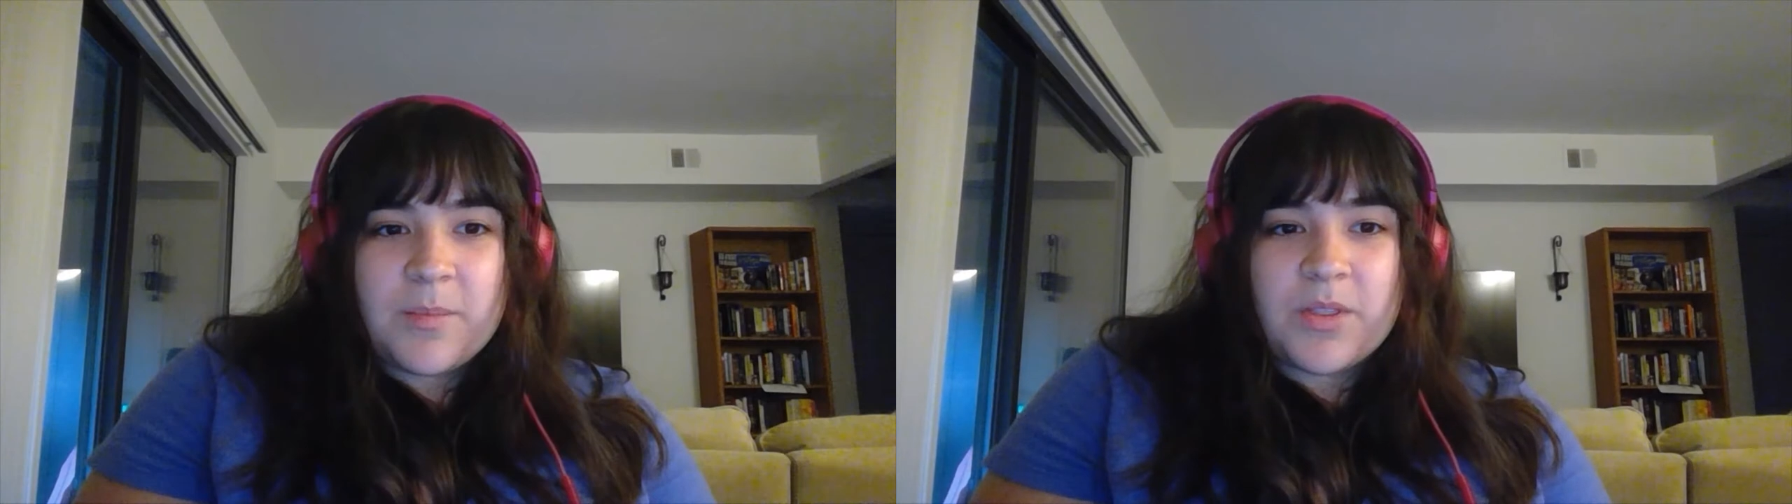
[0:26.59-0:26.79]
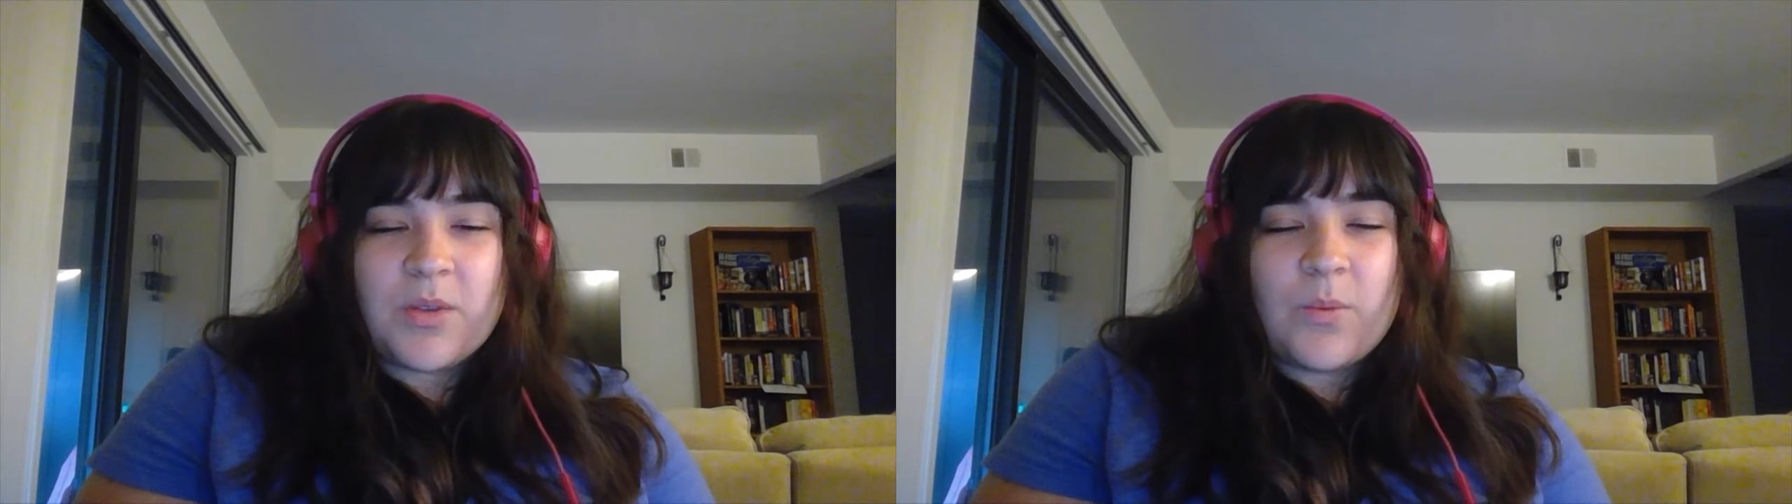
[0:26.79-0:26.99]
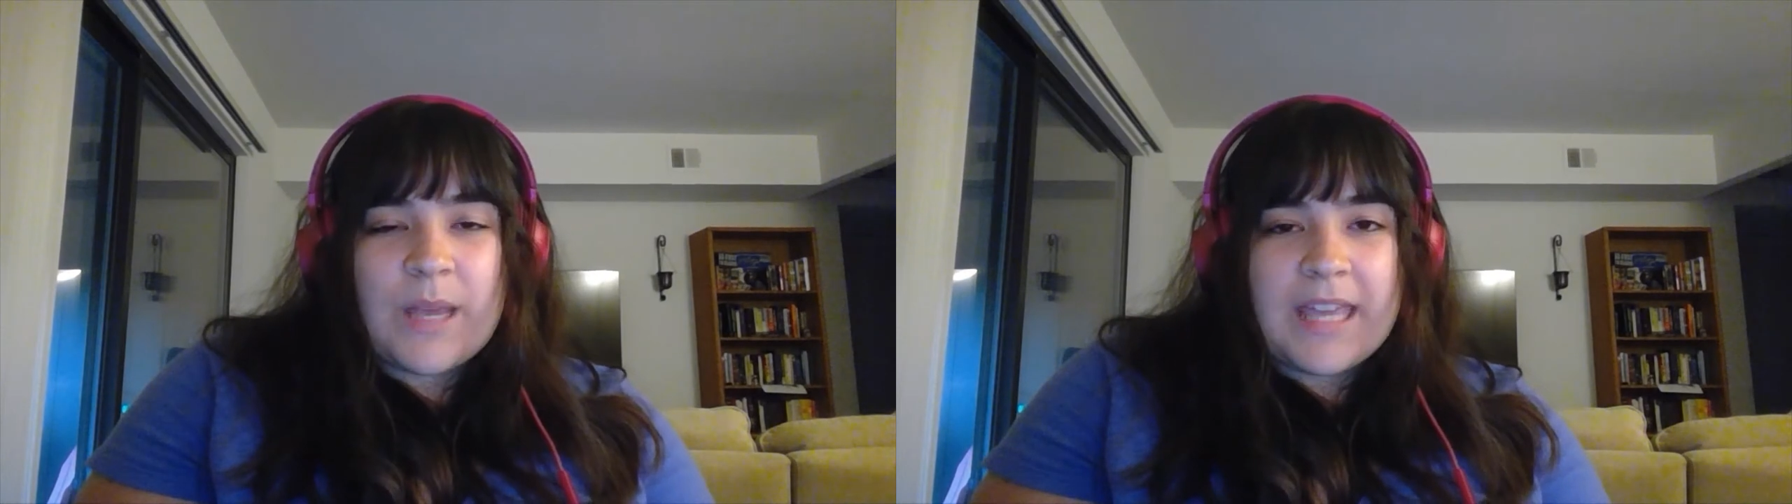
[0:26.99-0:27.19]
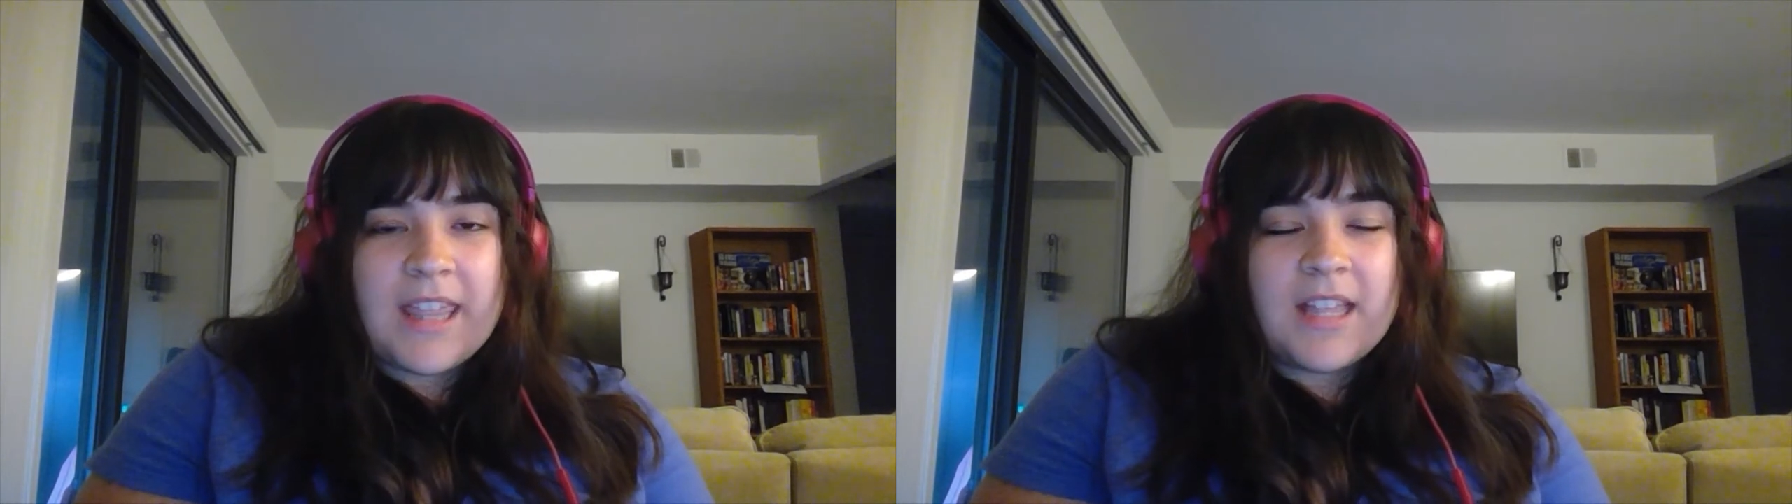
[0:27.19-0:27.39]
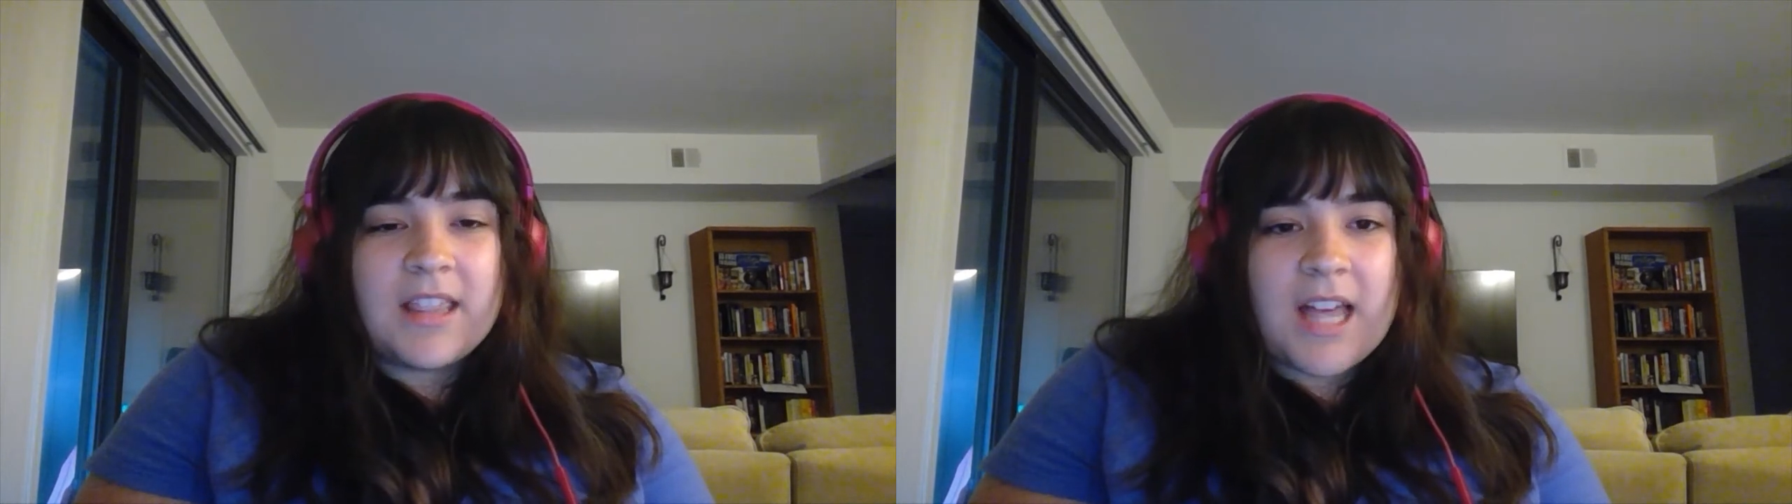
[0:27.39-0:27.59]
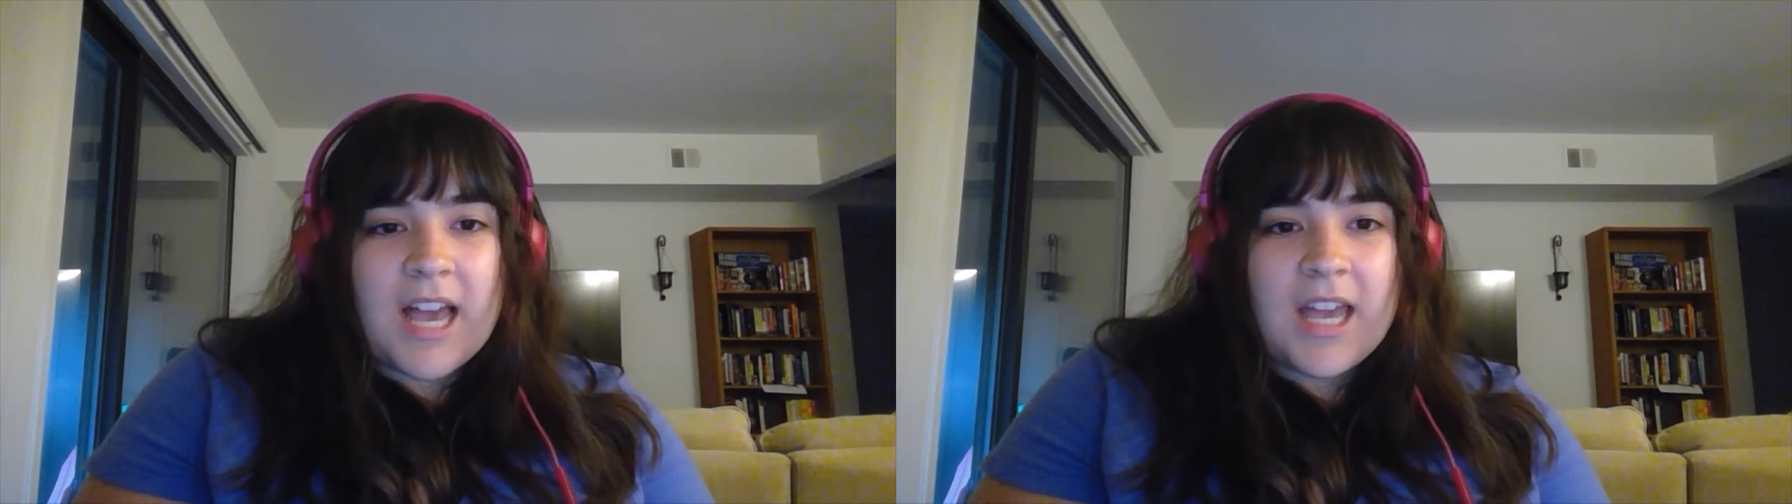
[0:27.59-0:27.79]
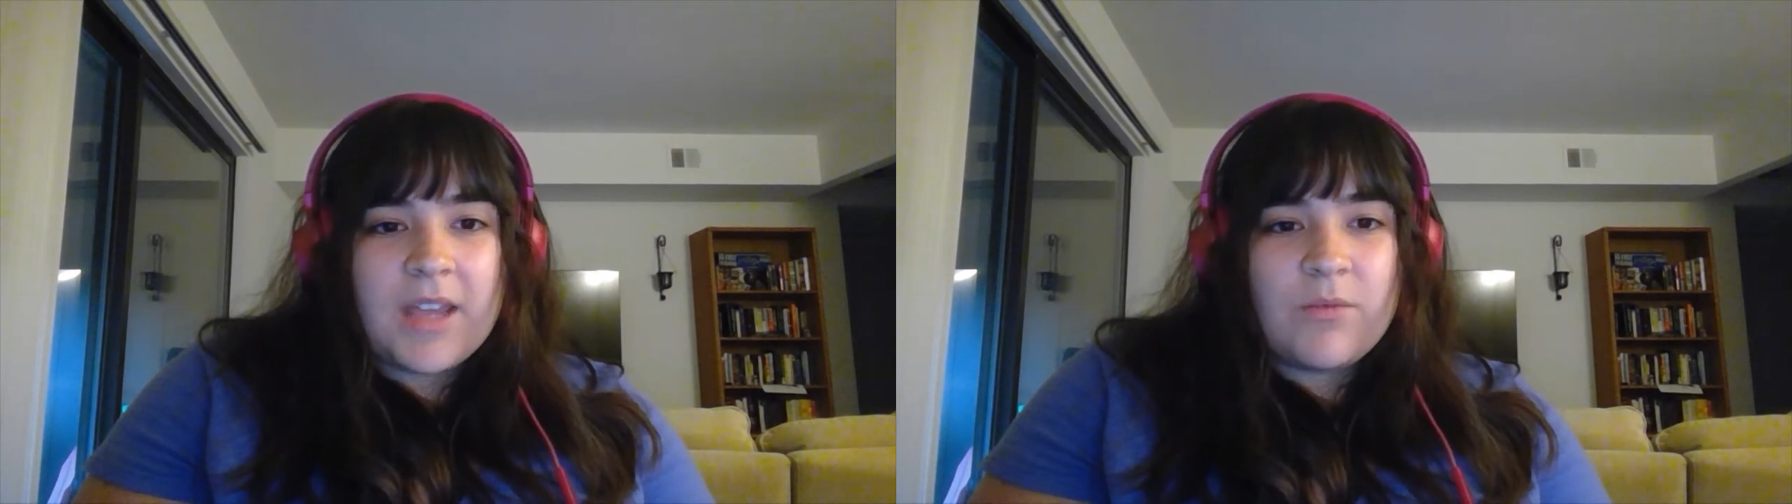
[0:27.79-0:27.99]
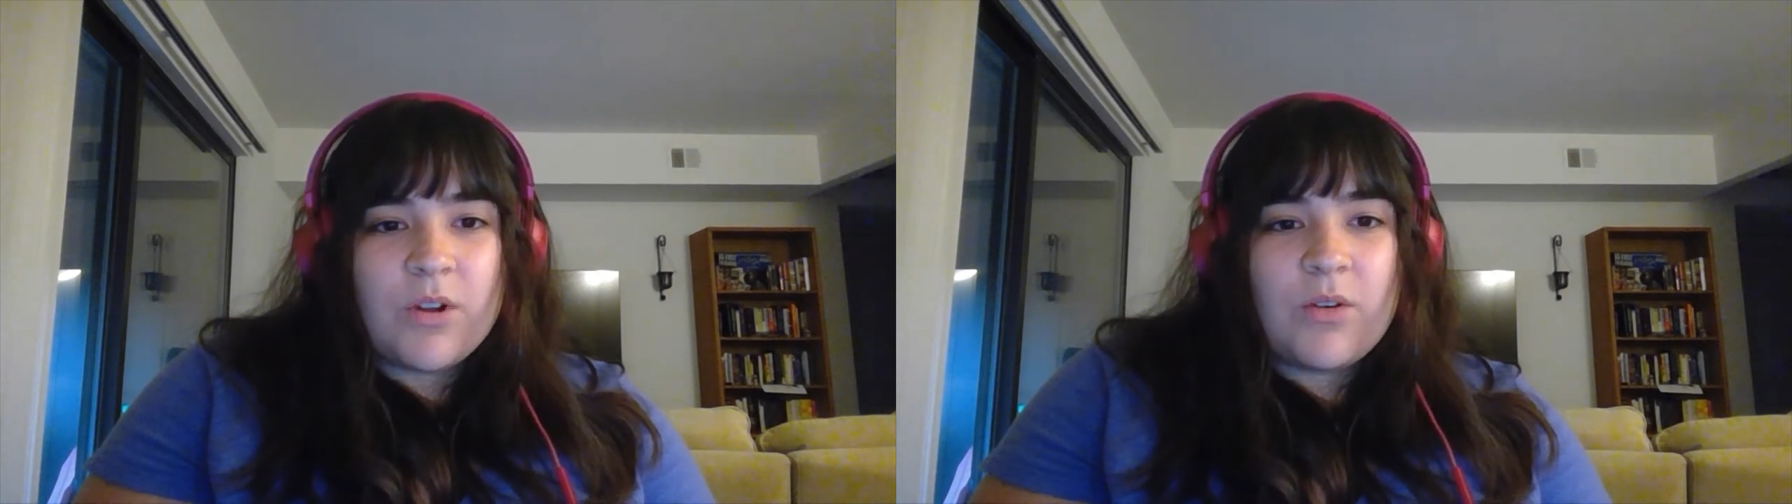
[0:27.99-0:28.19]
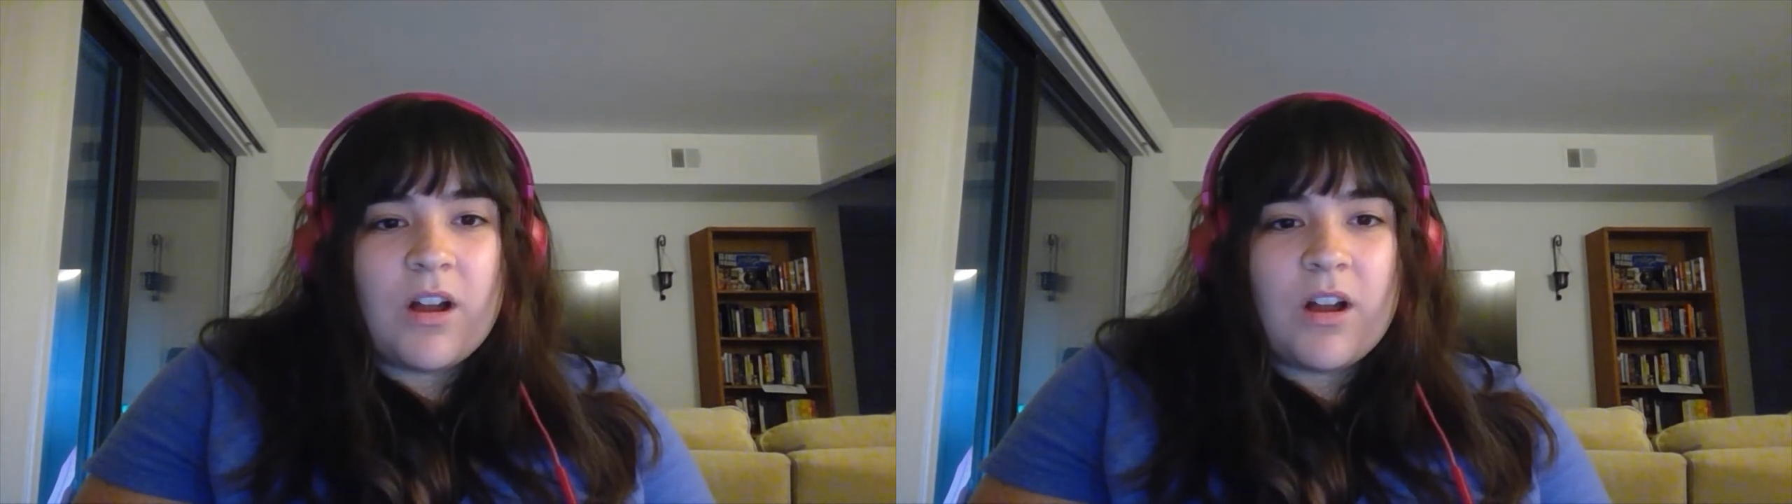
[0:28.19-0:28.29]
but the way that Lai wrote